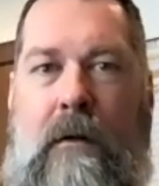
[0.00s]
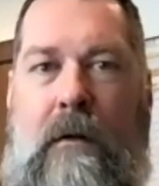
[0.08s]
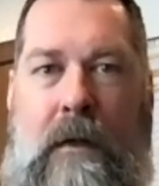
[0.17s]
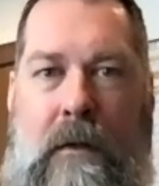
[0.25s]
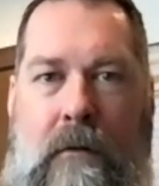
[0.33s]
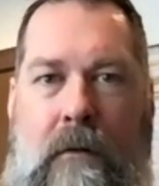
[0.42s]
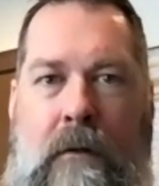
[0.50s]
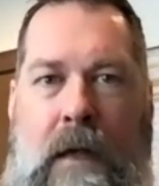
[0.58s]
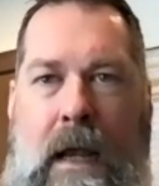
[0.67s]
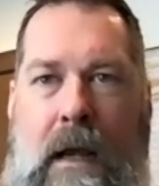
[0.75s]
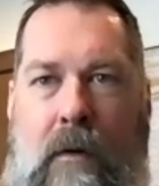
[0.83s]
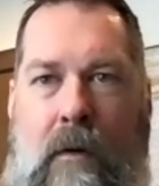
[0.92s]
or
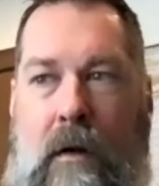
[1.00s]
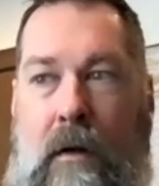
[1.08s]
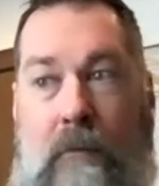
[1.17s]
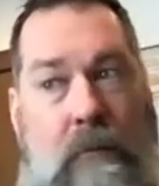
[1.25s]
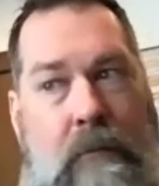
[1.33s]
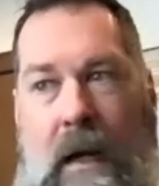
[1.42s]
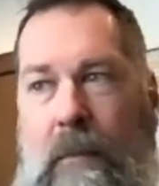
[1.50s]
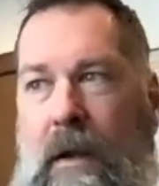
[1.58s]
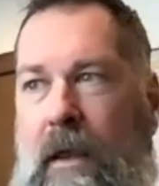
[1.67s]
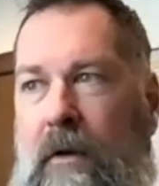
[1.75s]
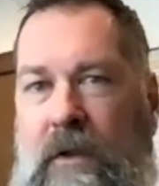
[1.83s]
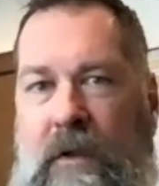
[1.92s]
yeah, or maybe
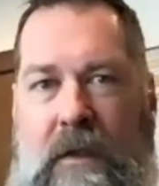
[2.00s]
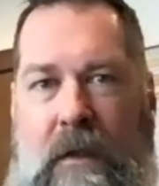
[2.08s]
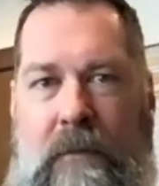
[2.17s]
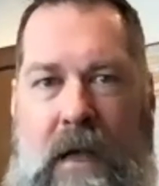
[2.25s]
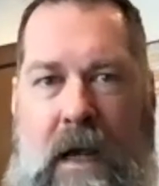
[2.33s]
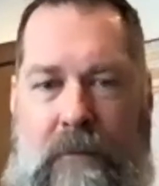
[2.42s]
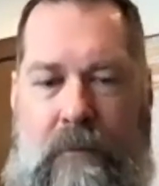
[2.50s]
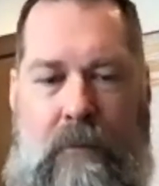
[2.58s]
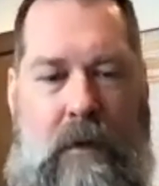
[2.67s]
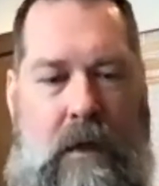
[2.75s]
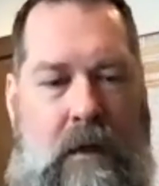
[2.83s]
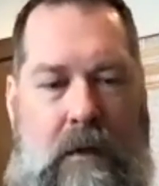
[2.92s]
they're just some type
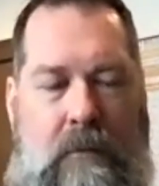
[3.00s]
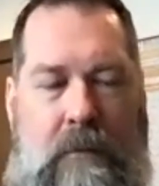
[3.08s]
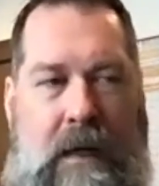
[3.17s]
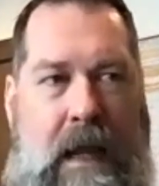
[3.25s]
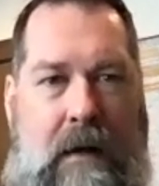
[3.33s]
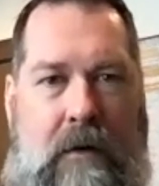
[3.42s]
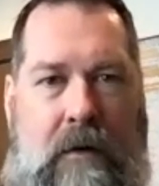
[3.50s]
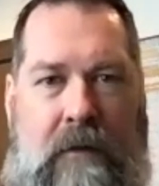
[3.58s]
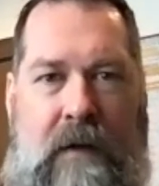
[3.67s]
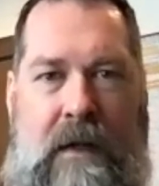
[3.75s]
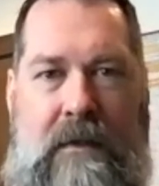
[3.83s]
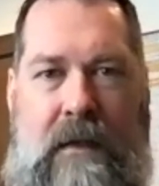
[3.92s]
mechanical
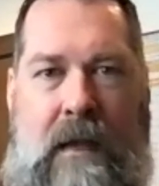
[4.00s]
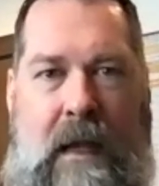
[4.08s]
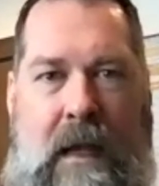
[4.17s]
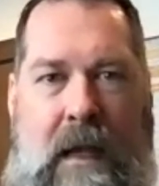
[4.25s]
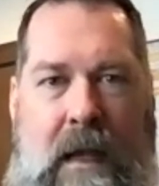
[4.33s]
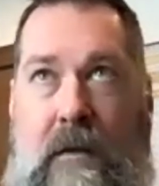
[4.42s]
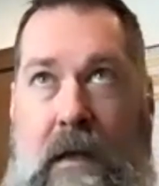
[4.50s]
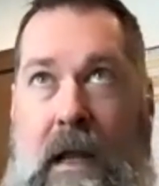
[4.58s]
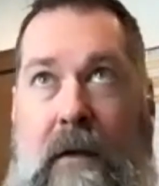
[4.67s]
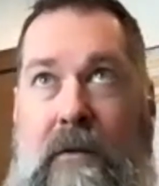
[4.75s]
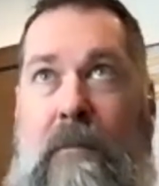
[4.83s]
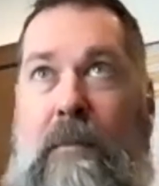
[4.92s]
device that they
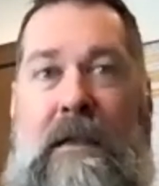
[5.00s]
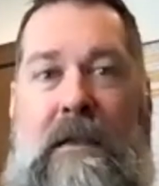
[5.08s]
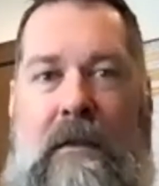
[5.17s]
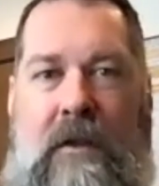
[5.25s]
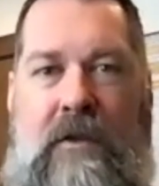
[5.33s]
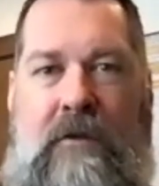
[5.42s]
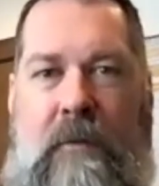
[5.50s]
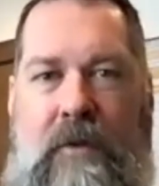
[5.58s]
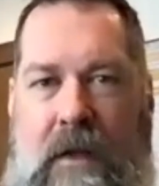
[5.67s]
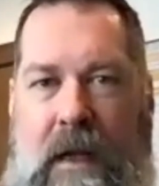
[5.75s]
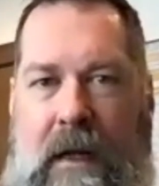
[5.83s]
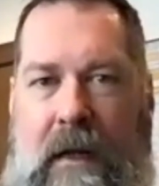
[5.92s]
that was the best
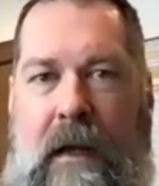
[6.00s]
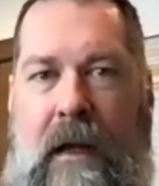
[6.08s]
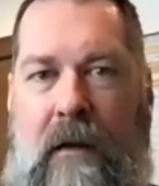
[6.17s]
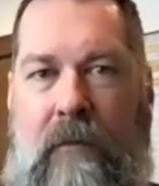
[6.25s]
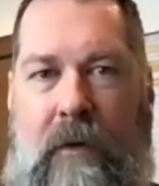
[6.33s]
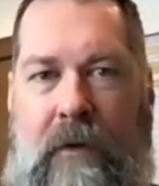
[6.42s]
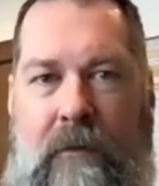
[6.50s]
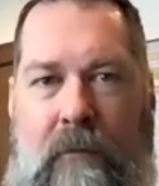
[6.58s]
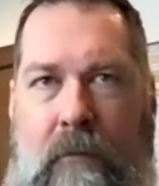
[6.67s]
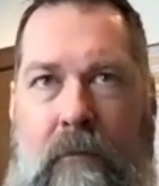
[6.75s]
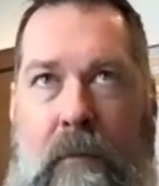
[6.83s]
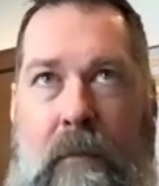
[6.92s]
description they could give was,
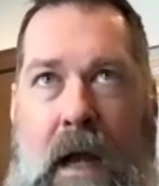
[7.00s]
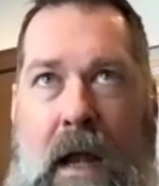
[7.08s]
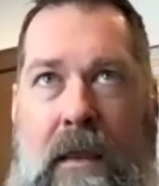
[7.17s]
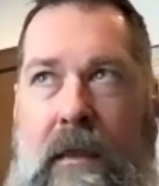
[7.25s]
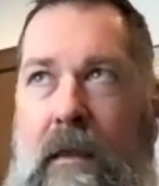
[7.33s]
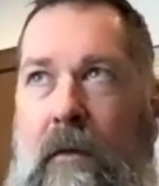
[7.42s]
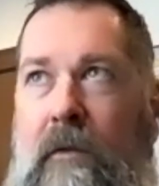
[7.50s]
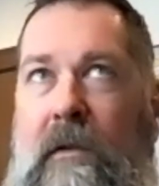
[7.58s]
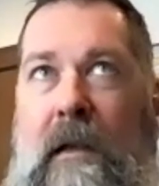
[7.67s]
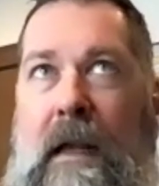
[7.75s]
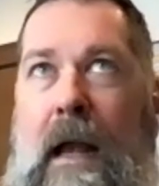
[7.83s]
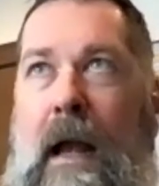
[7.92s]
those
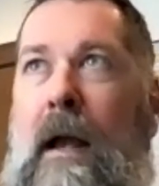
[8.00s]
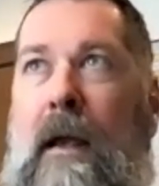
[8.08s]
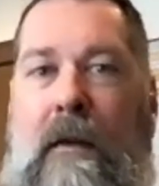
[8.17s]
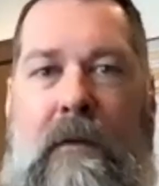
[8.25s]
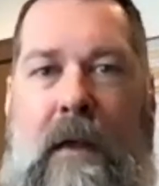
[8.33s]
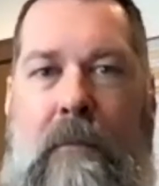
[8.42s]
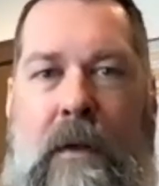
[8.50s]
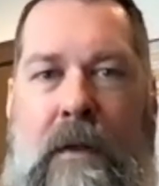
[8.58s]
look like eyes, but